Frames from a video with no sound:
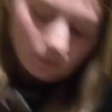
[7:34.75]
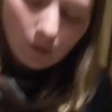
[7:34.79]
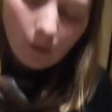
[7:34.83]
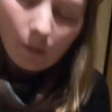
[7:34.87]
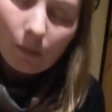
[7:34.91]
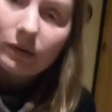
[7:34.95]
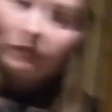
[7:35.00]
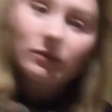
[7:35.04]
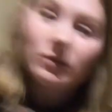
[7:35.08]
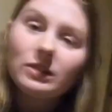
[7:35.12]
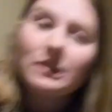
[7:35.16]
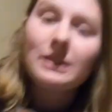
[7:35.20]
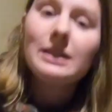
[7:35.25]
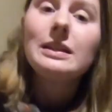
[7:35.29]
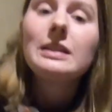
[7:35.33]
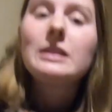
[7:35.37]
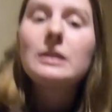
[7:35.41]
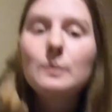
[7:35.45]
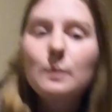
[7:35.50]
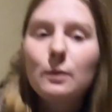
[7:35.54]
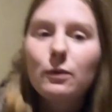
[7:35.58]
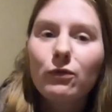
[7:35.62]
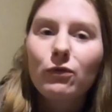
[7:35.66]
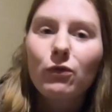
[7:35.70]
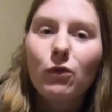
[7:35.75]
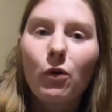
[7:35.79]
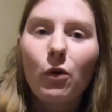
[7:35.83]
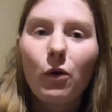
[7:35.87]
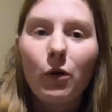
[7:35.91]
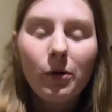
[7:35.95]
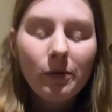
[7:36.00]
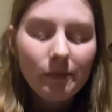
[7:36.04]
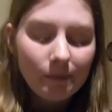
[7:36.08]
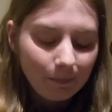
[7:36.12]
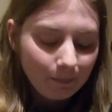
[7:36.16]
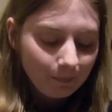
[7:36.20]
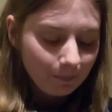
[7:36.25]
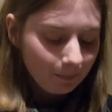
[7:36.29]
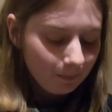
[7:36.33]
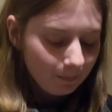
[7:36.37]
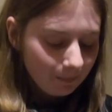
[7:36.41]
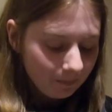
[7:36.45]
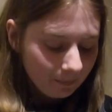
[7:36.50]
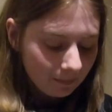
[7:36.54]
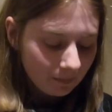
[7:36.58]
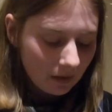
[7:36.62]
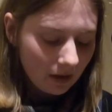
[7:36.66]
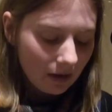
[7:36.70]
I've seen this before.
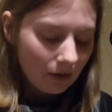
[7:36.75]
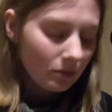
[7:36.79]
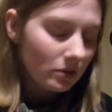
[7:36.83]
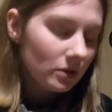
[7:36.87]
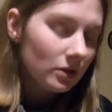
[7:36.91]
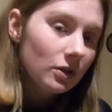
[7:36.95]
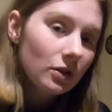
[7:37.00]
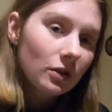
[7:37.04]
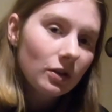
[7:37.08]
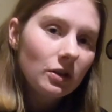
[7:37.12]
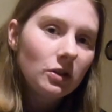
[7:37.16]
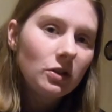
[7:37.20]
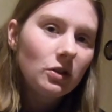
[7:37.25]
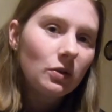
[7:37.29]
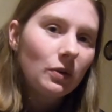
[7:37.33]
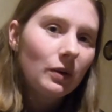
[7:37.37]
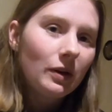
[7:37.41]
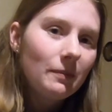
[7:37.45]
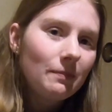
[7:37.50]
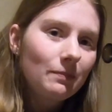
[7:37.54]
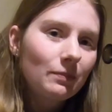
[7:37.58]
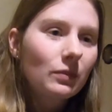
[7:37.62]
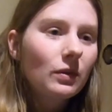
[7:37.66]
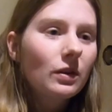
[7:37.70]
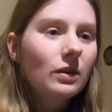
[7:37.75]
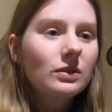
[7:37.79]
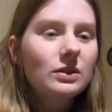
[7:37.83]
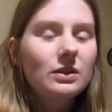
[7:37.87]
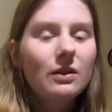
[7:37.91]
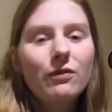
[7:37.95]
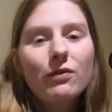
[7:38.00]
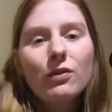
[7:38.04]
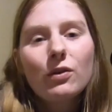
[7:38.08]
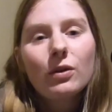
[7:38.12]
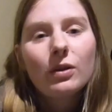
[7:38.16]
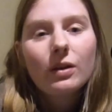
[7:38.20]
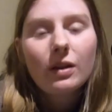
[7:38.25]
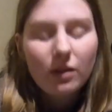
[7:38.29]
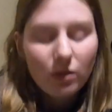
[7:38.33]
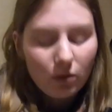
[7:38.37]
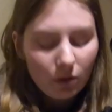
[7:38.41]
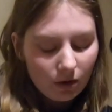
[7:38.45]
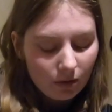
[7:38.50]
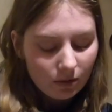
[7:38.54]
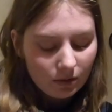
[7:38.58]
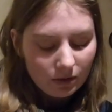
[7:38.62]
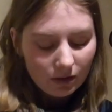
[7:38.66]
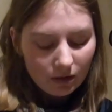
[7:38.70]
I wasn't going to do it because I
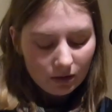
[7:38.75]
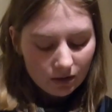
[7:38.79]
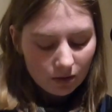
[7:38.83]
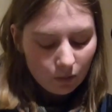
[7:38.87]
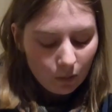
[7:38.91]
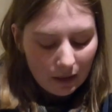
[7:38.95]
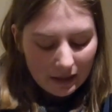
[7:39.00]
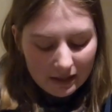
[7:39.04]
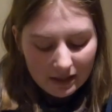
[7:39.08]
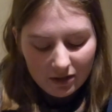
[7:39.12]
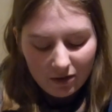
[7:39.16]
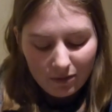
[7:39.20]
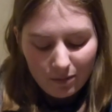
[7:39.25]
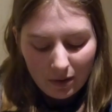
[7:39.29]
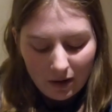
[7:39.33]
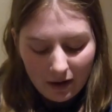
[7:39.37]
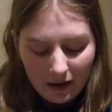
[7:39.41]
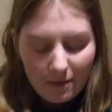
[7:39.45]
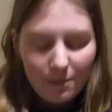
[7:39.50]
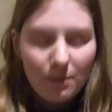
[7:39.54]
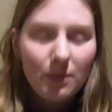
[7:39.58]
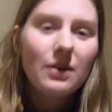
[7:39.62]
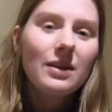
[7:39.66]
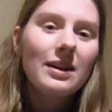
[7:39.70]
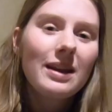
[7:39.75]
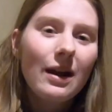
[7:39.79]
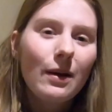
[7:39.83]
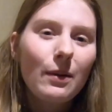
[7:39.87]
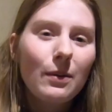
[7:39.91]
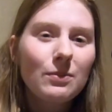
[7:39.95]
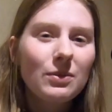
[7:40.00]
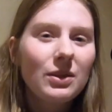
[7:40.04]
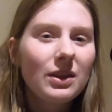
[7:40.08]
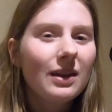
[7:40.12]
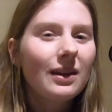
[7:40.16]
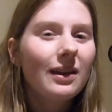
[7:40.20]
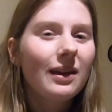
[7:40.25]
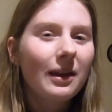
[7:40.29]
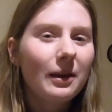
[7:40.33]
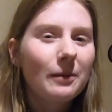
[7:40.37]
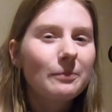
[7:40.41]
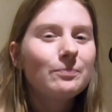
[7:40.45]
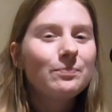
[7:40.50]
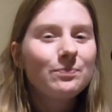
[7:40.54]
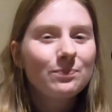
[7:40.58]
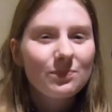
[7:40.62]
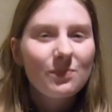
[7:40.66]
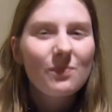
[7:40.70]
thought it was a waste of money. But now I'm thinking
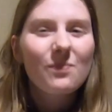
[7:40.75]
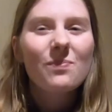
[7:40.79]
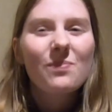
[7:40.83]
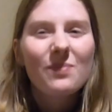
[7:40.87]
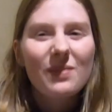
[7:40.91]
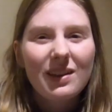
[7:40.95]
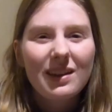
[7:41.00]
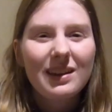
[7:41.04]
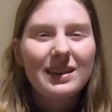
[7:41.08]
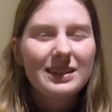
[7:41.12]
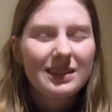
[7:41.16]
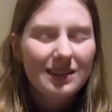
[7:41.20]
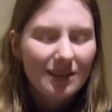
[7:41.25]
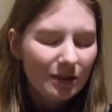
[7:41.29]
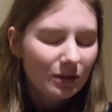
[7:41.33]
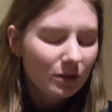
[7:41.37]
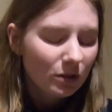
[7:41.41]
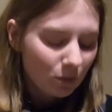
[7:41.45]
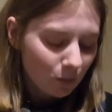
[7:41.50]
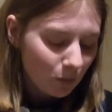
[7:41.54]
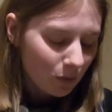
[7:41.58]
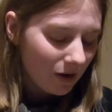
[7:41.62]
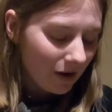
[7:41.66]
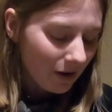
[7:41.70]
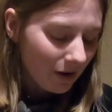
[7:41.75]
this is pretty